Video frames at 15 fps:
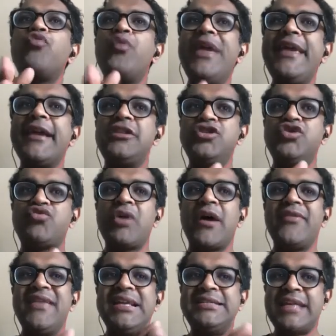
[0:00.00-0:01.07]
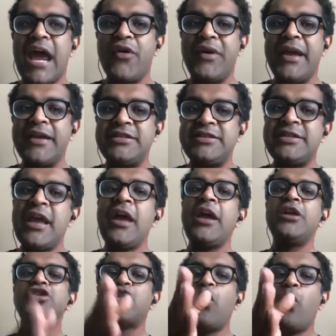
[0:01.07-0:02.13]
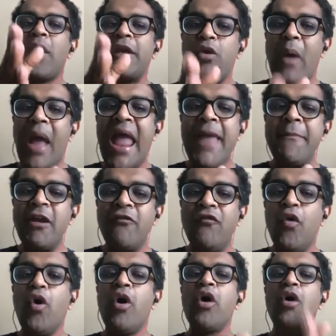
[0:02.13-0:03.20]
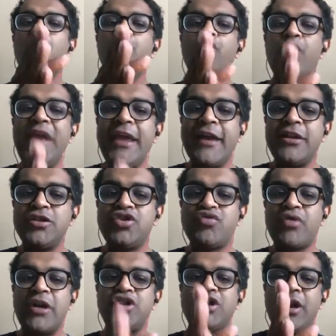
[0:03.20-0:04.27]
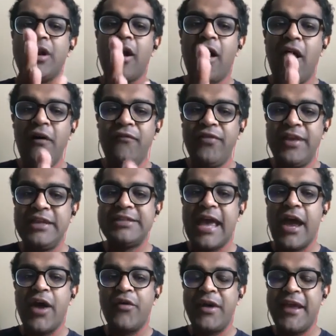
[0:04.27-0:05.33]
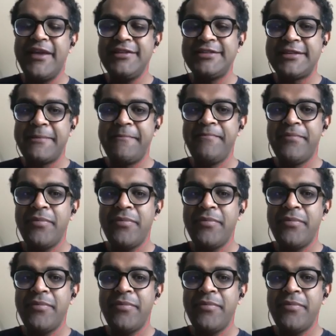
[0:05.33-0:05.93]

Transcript: reconstruct these areas. So what are you aiming for? Reconstruction of these areas.